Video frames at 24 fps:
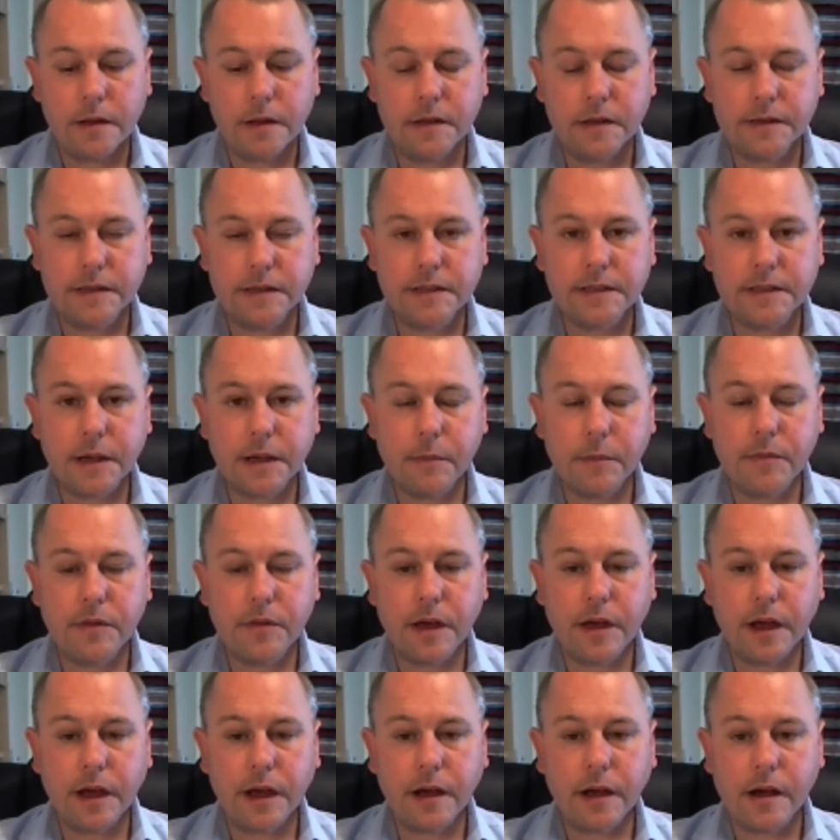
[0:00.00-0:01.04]
And this is
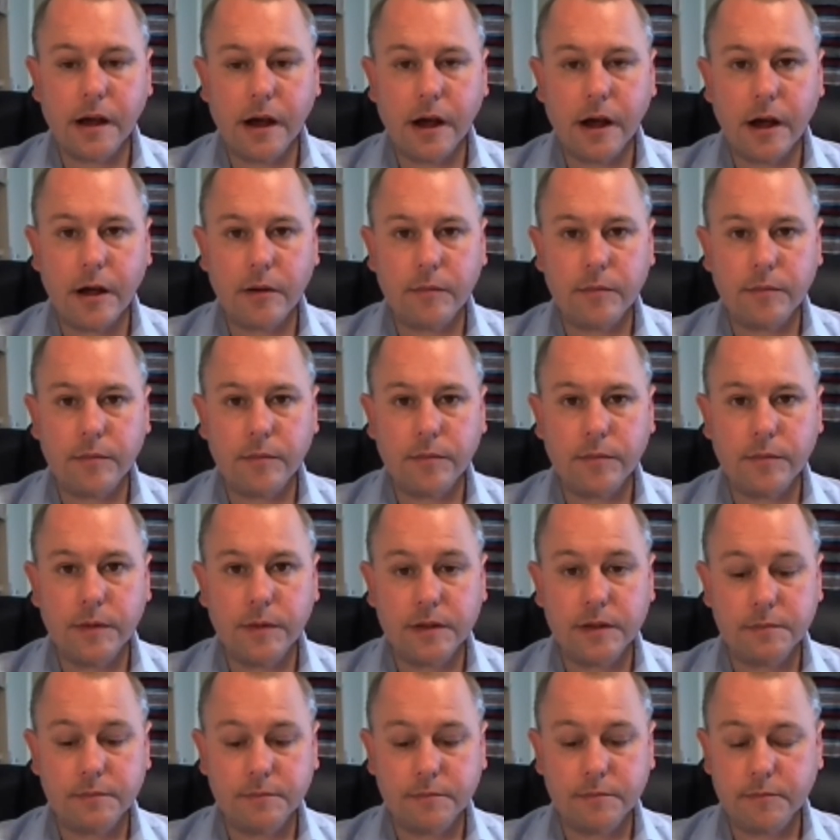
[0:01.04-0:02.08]
something,
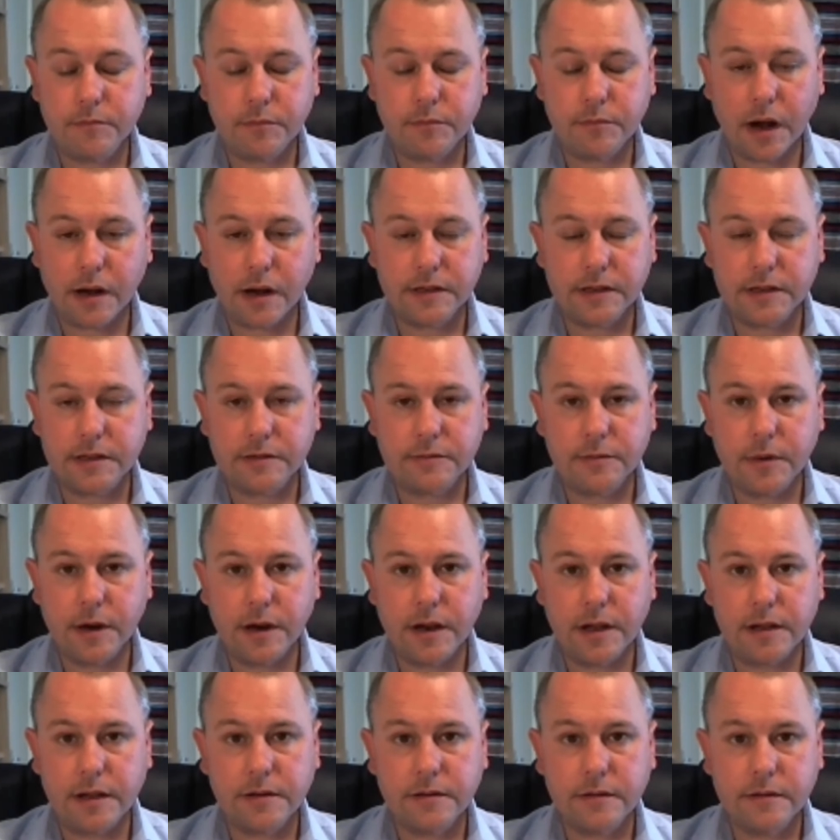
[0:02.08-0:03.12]
this practice
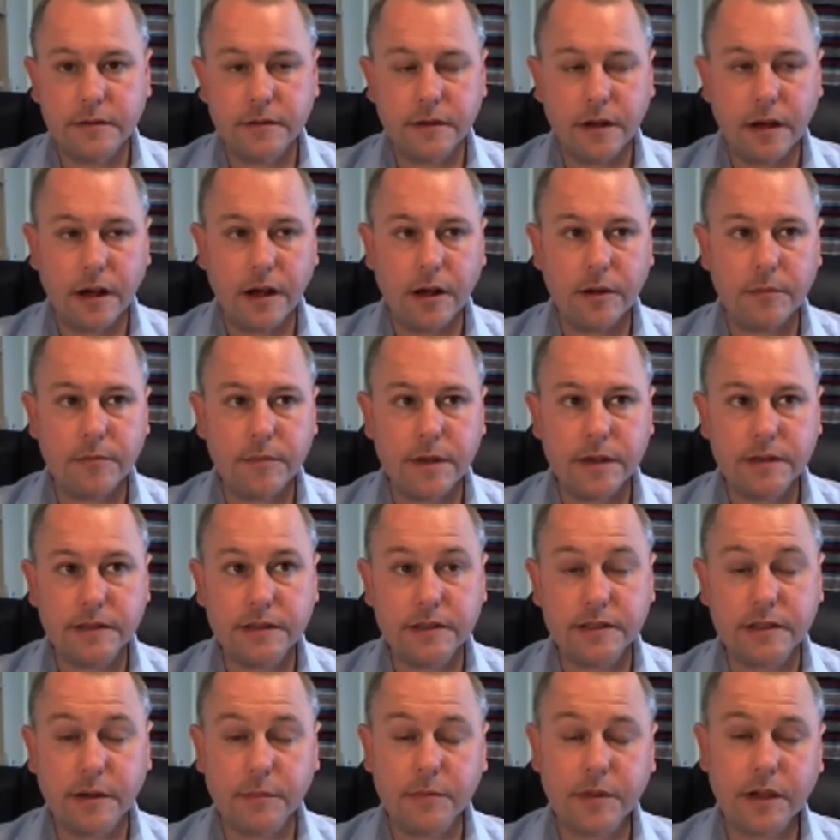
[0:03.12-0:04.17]
really, is
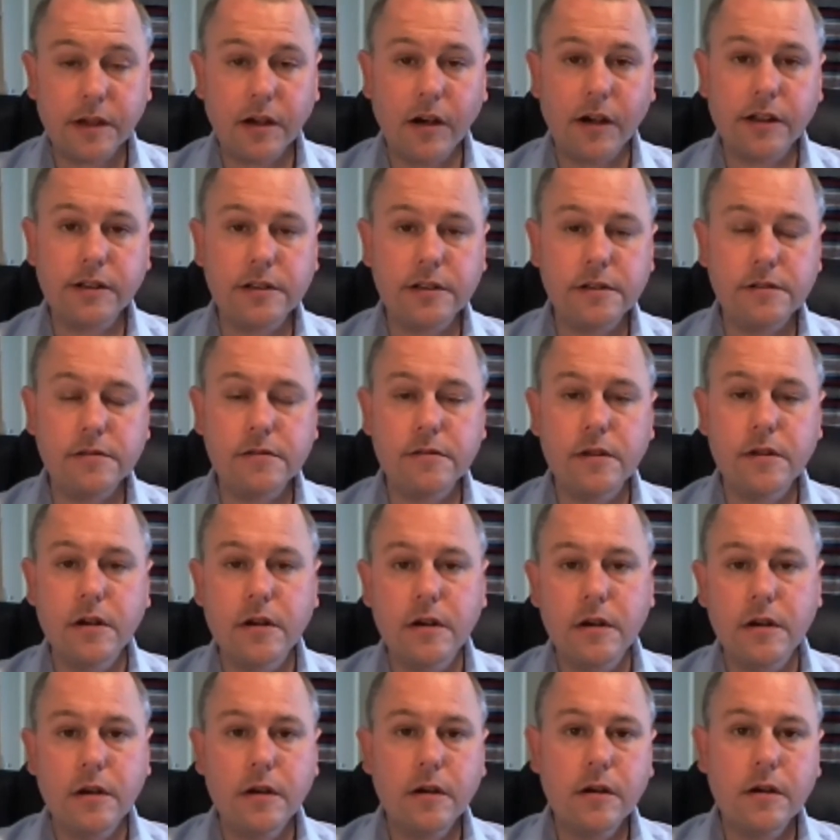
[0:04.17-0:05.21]
just something I do
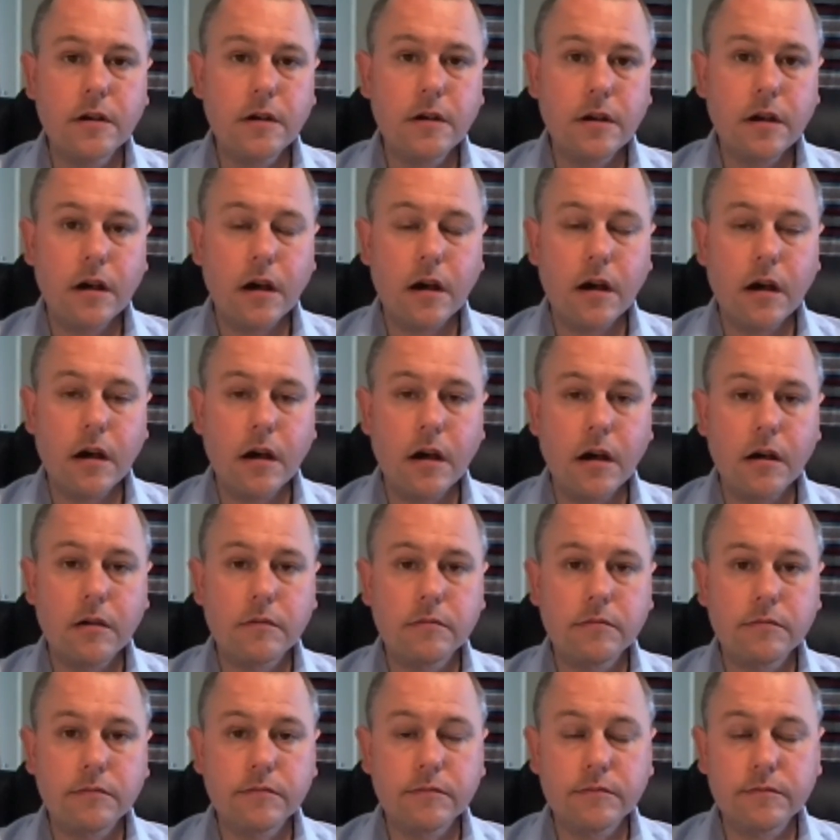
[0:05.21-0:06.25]

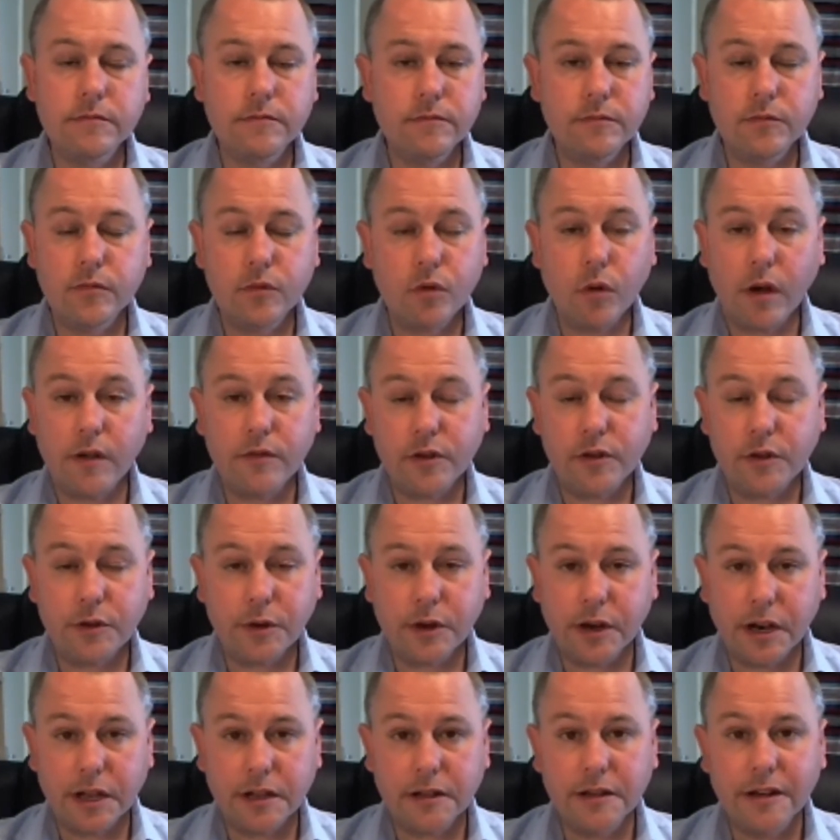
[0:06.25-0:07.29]
quite
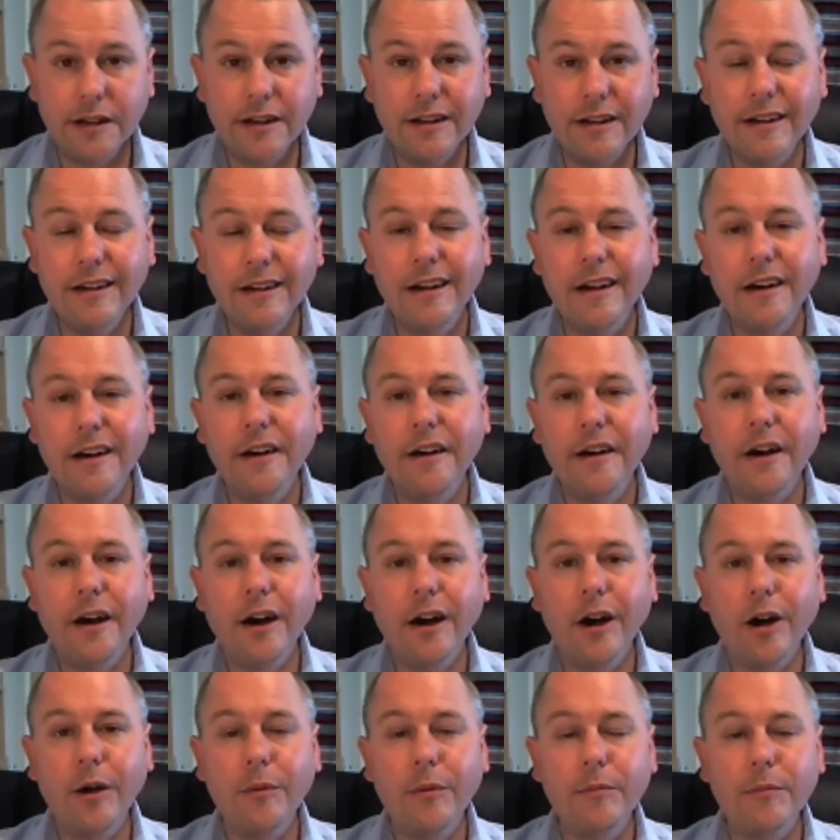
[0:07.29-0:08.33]
frequently.
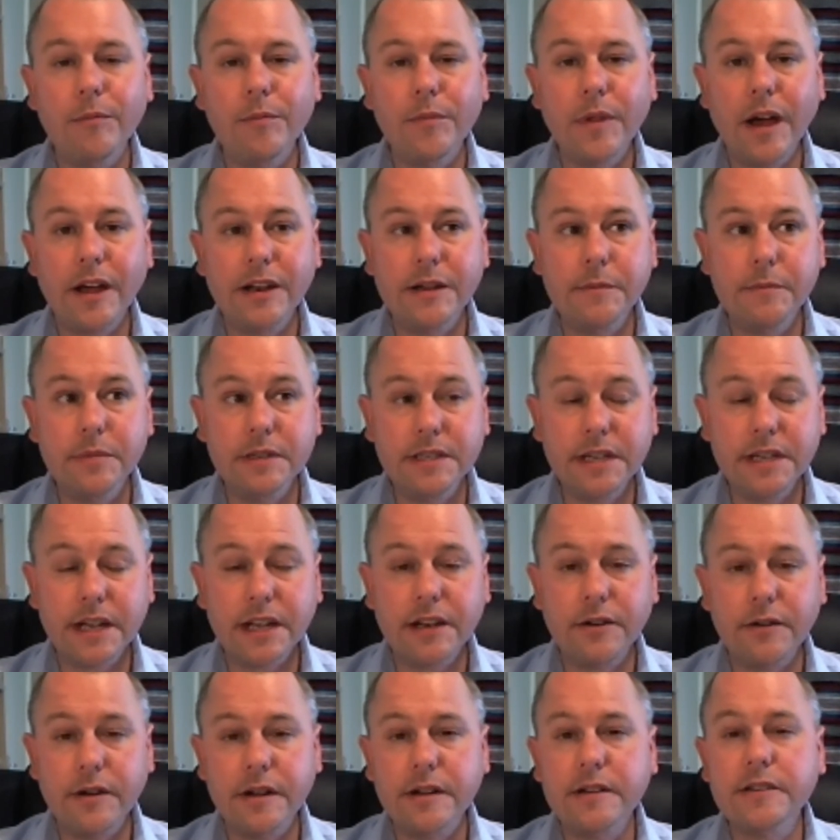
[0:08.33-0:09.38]
And in
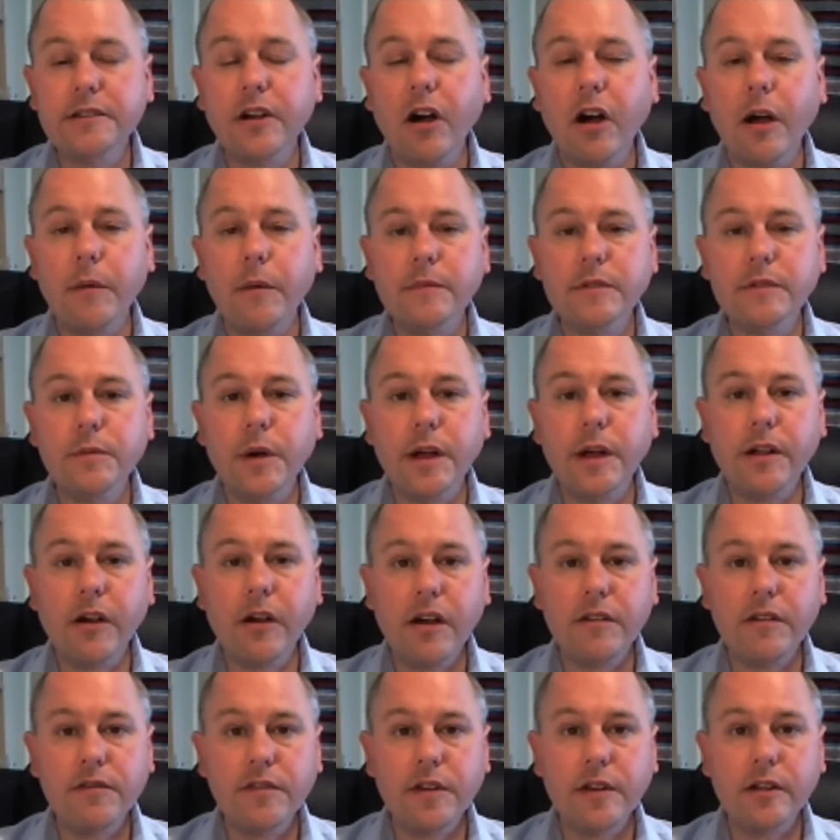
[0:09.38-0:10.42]
particular at times when
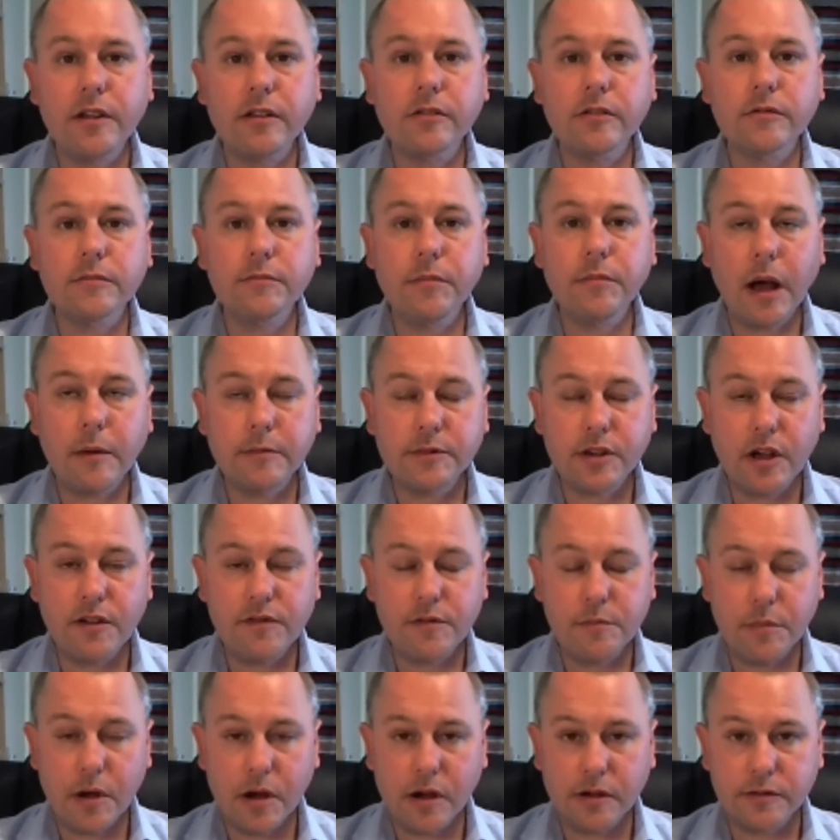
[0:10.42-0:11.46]
I feel perhaps
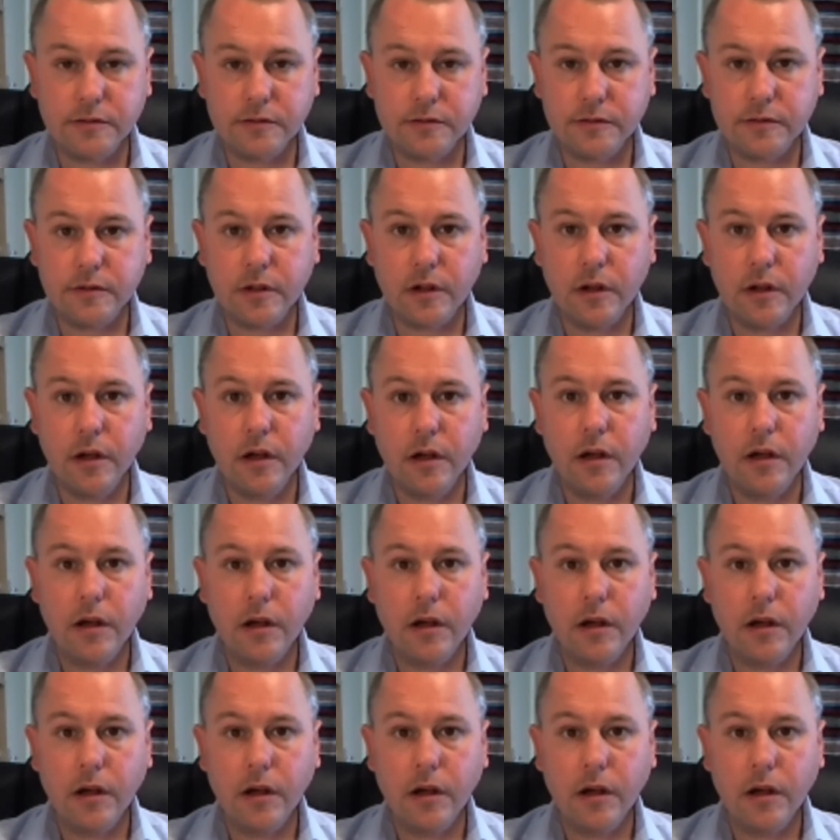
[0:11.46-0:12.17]
overburdened,